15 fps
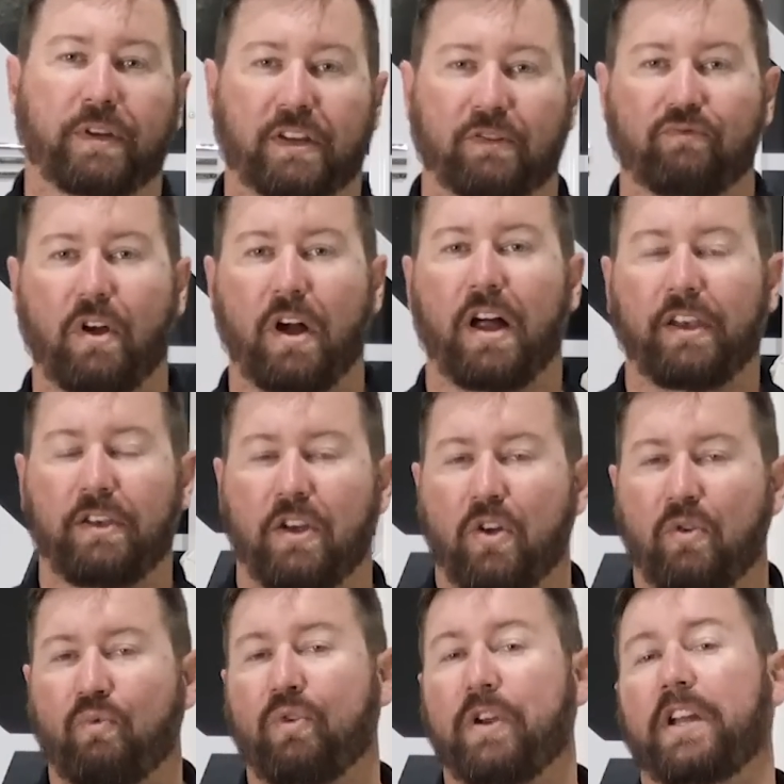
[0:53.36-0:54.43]
we can run
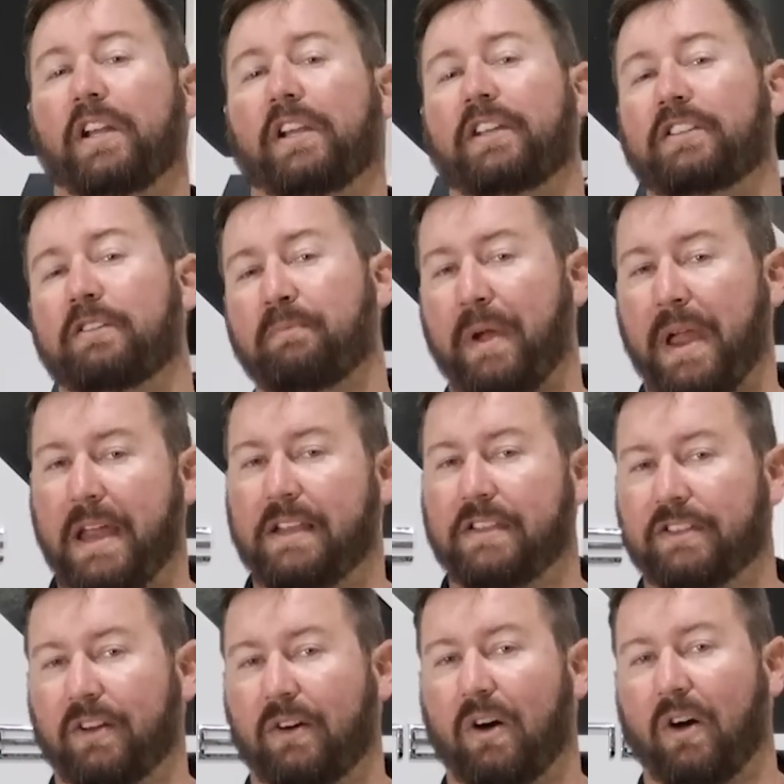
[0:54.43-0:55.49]
really
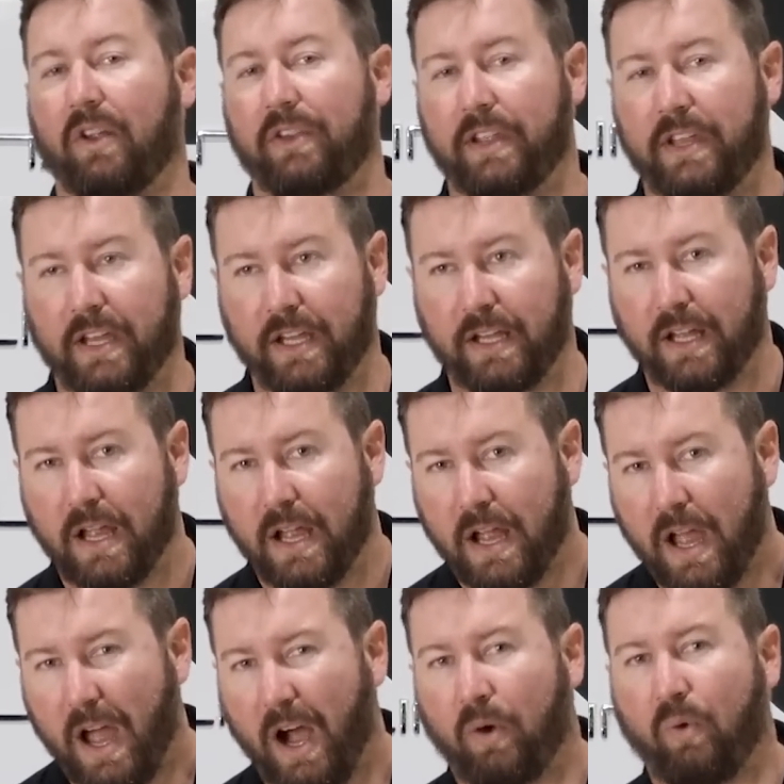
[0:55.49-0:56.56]
depends on the
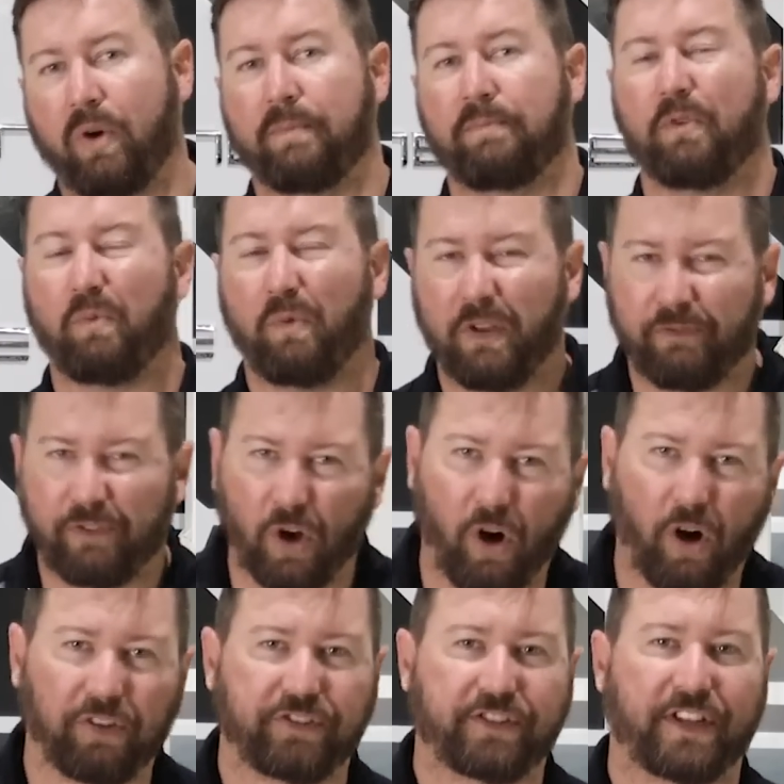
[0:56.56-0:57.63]
equipment we've
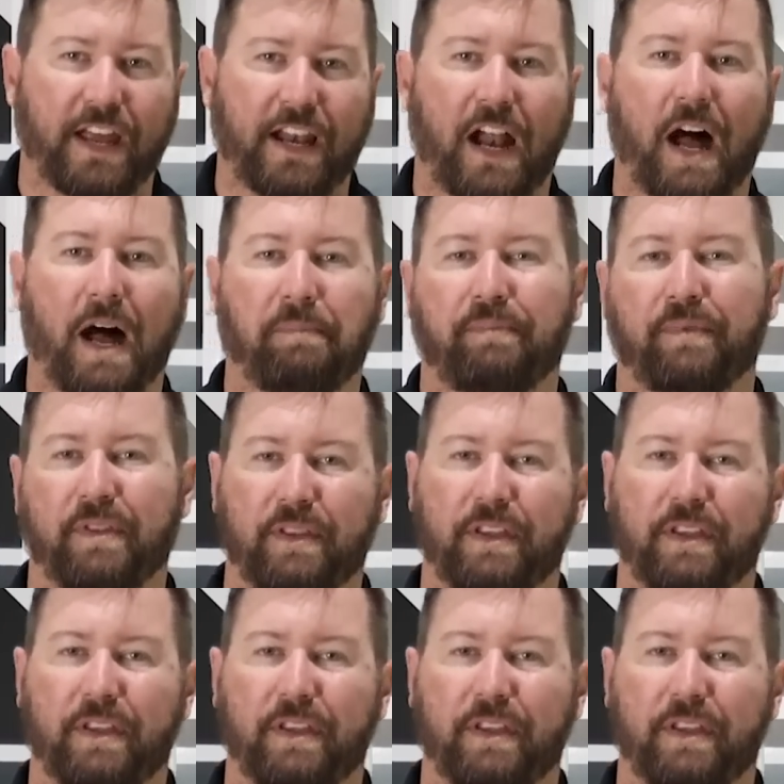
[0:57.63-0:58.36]
got set up,